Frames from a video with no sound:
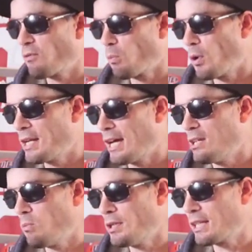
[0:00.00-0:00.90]
for
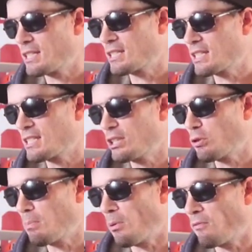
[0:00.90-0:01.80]
181. That's
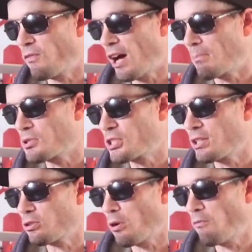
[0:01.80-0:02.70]

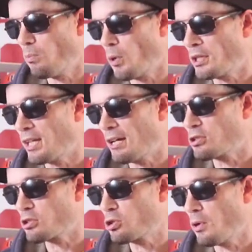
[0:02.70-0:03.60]
63.5%. Throwing for
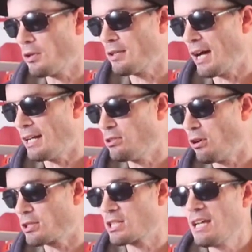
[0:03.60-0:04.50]
1,209
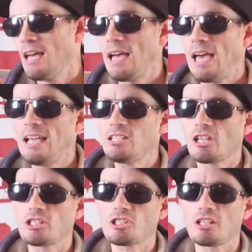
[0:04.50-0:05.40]
yards, 8
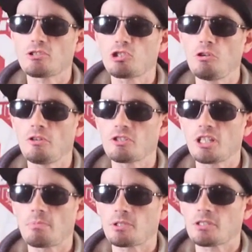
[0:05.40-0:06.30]
touchdowns, 2
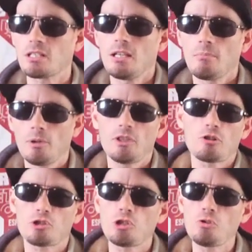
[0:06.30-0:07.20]
interceptions. But
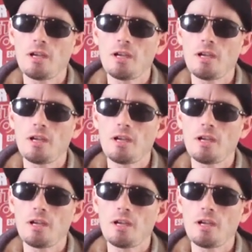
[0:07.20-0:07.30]
those 2